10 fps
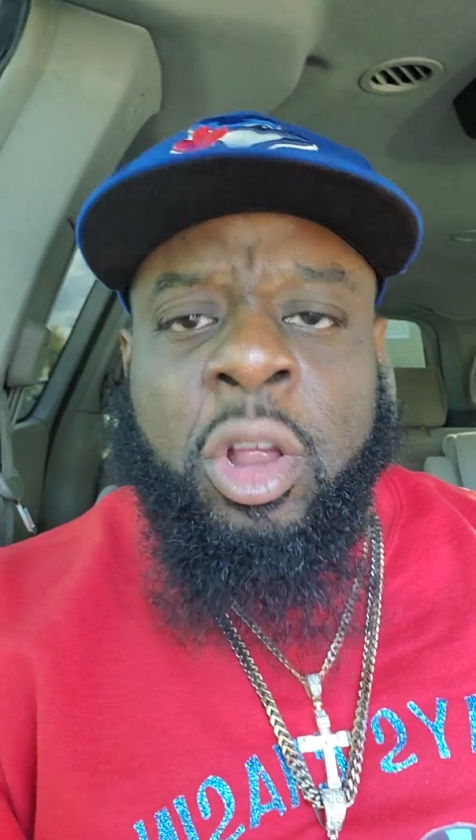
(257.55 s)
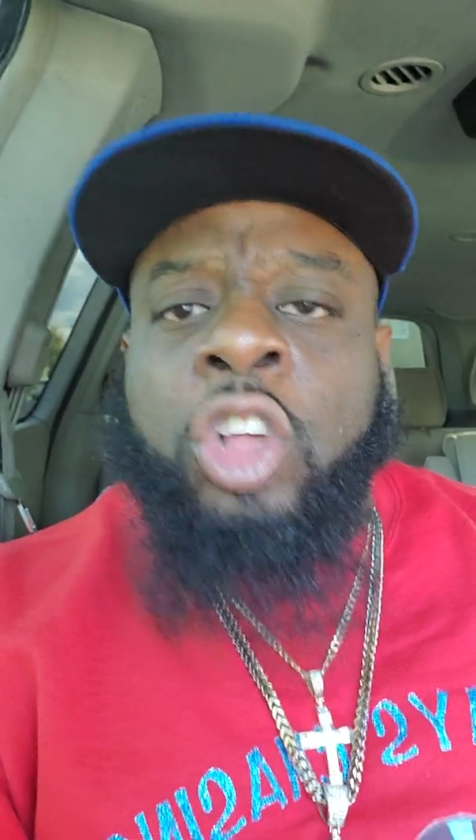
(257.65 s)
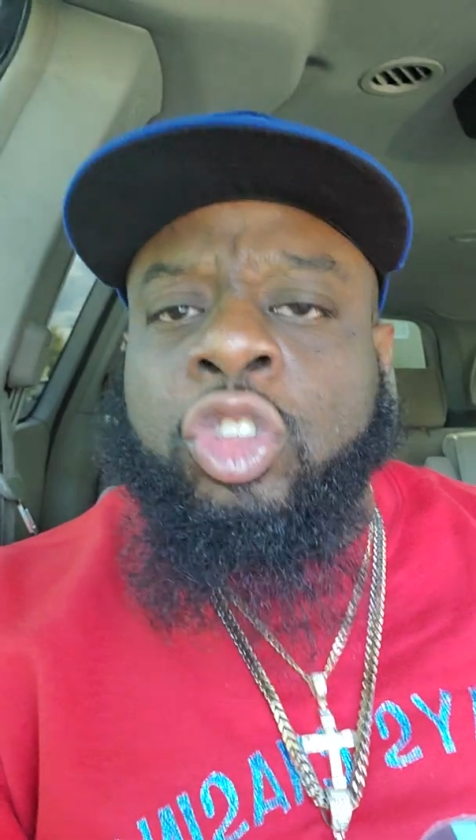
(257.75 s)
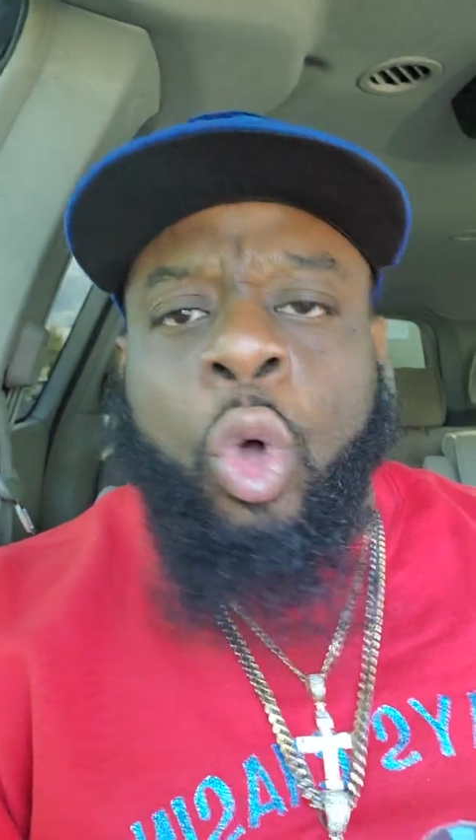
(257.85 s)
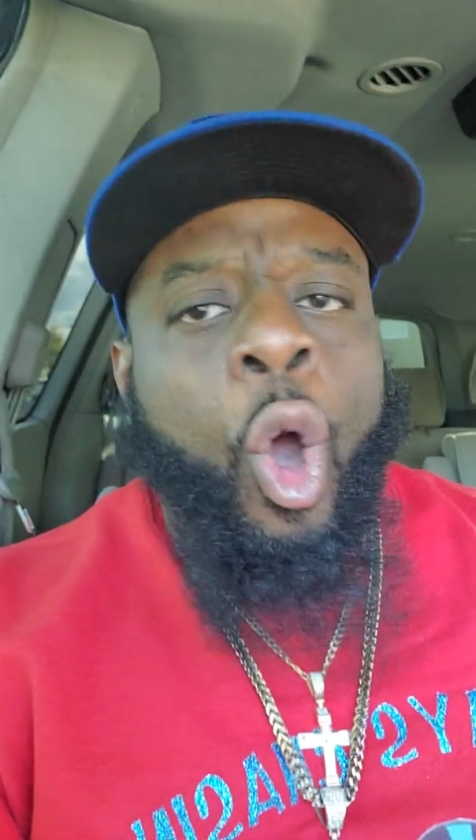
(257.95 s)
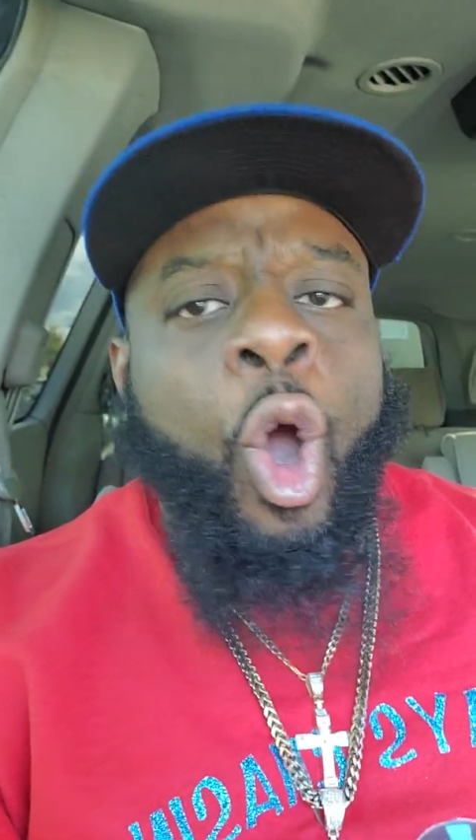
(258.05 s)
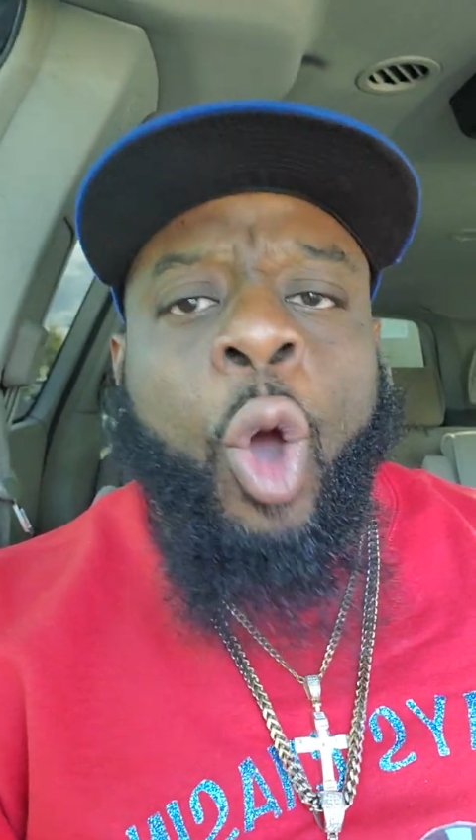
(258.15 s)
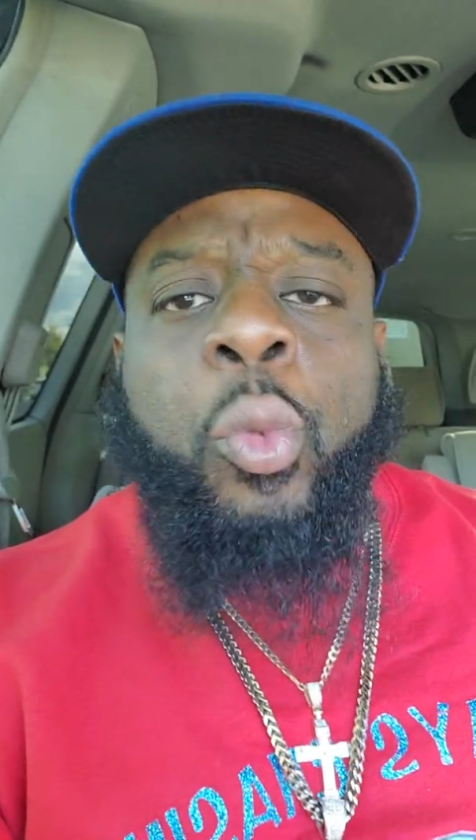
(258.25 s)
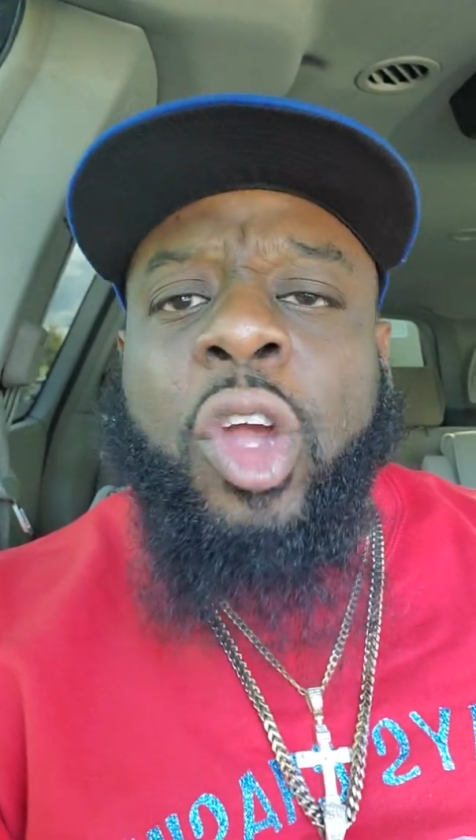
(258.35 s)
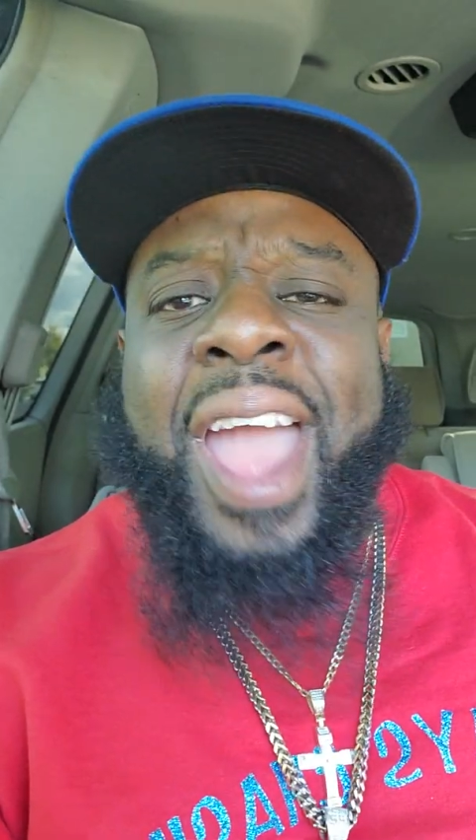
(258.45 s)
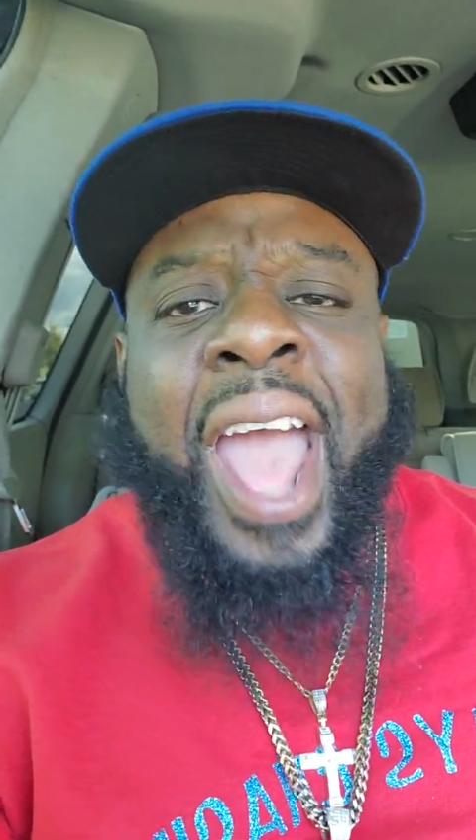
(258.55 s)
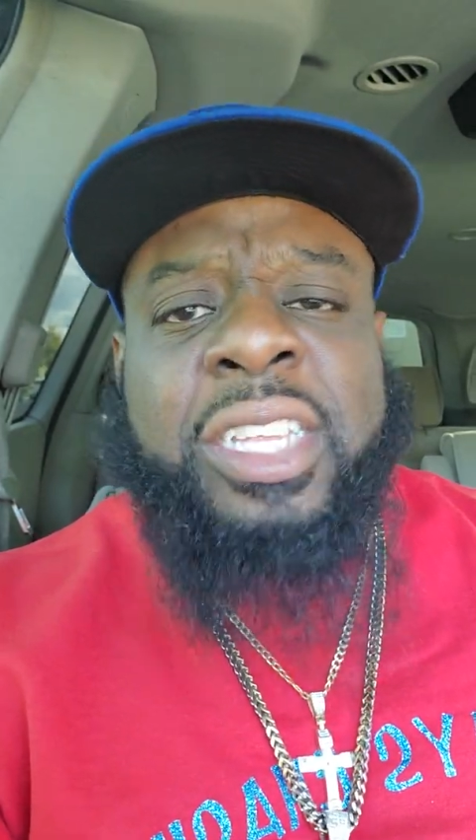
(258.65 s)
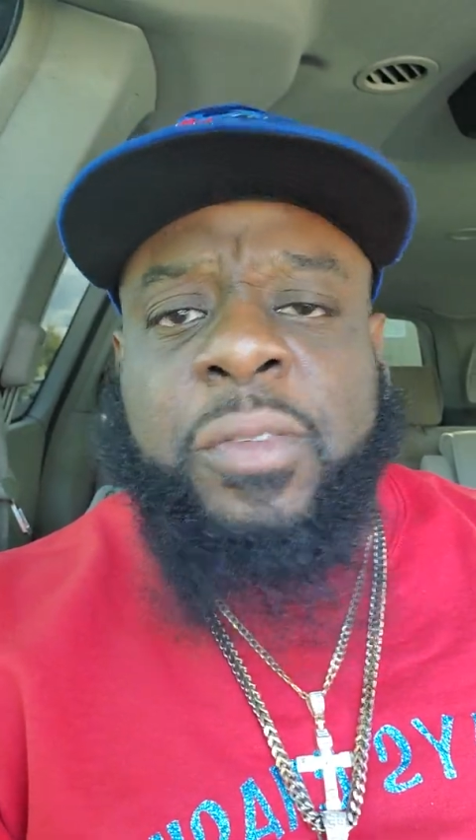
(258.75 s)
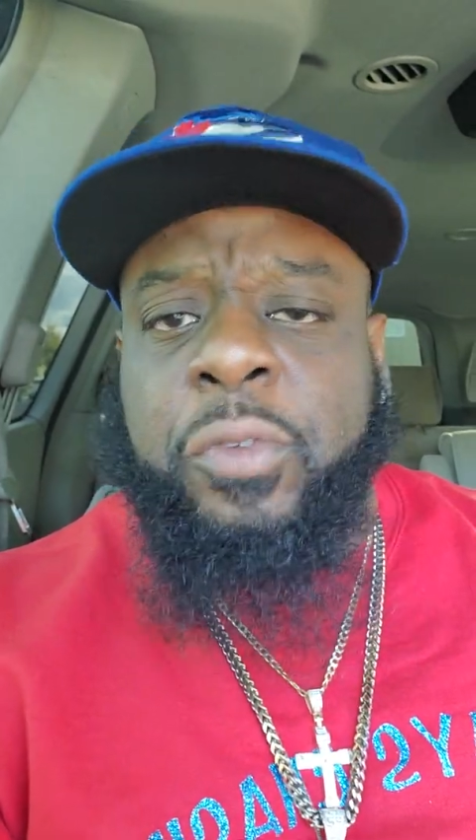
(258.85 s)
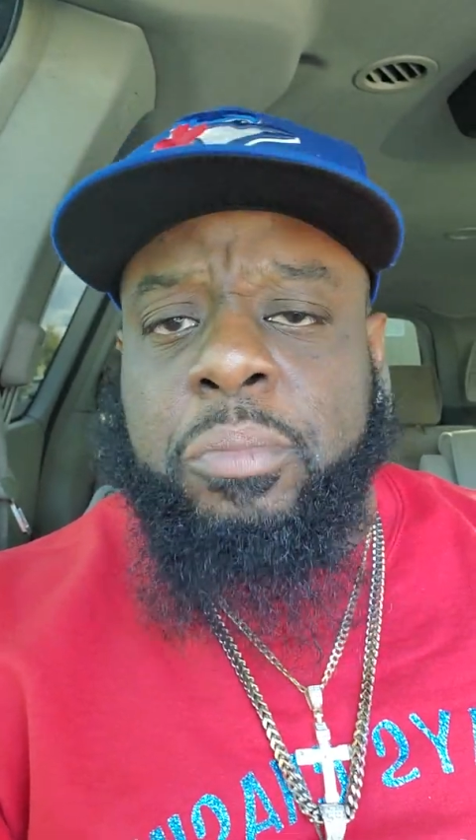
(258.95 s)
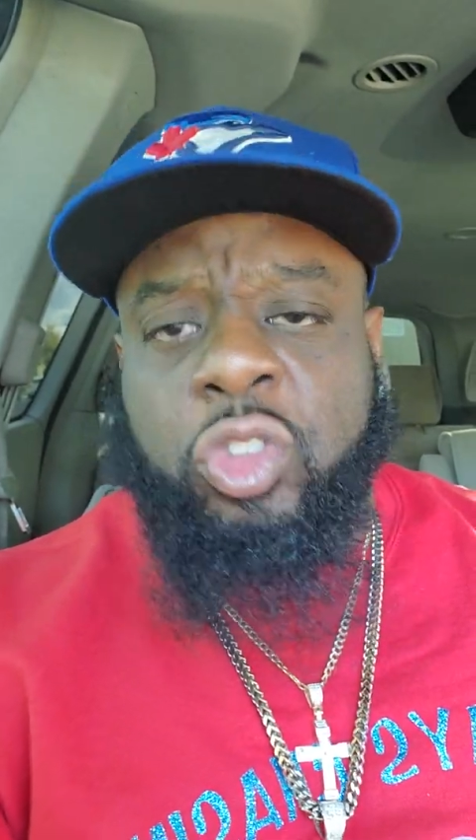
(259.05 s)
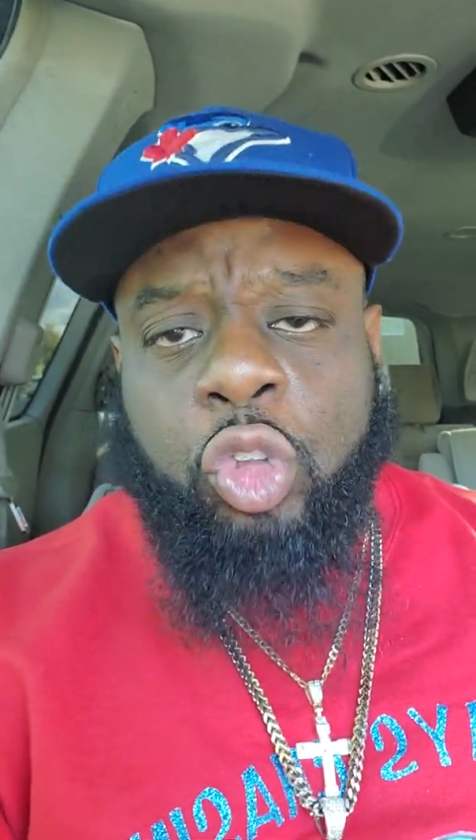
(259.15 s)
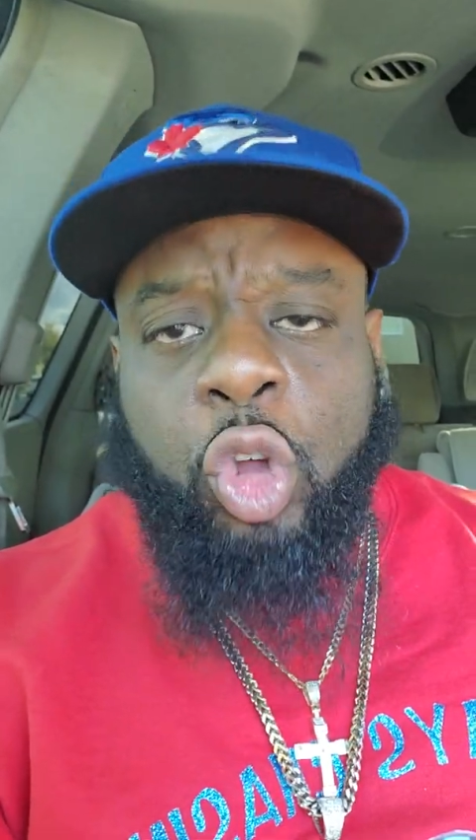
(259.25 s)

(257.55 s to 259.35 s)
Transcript: So all we're asking for Mr.